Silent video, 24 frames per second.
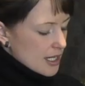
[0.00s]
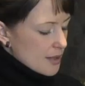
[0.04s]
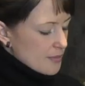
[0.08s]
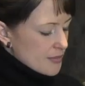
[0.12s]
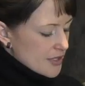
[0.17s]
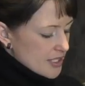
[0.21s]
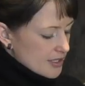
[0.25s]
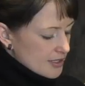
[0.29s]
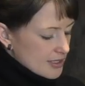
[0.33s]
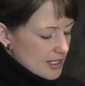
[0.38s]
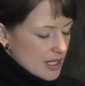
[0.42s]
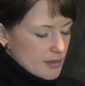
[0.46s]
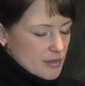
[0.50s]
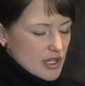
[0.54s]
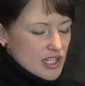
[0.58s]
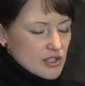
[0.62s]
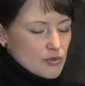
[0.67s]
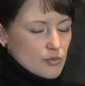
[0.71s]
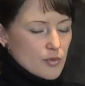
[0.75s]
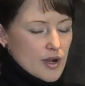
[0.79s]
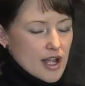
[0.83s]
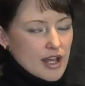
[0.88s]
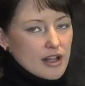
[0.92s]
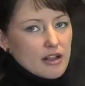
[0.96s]
up the stem
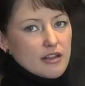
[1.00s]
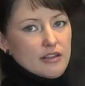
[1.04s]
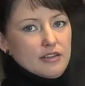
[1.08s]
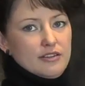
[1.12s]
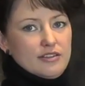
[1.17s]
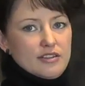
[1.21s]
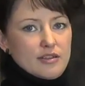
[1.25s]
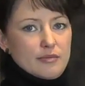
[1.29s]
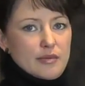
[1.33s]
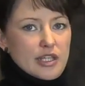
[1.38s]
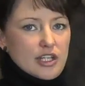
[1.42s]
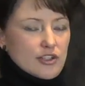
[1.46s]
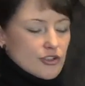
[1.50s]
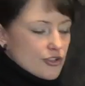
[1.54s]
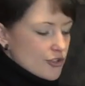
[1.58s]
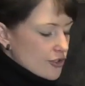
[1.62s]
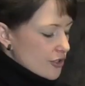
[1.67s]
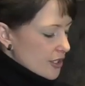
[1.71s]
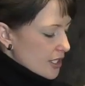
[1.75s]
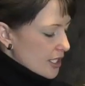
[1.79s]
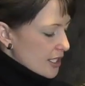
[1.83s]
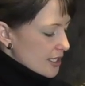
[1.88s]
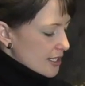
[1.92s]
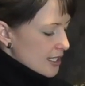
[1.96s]
as well to make
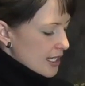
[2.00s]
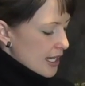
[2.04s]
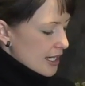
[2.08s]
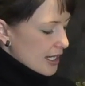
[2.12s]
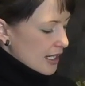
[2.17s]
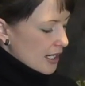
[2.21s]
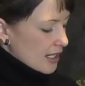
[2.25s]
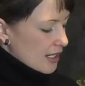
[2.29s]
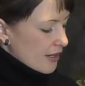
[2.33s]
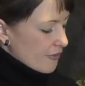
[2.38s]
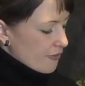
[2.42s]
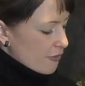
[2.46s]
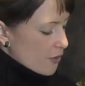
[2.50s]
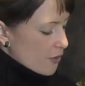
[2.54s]
sure that it's getting enough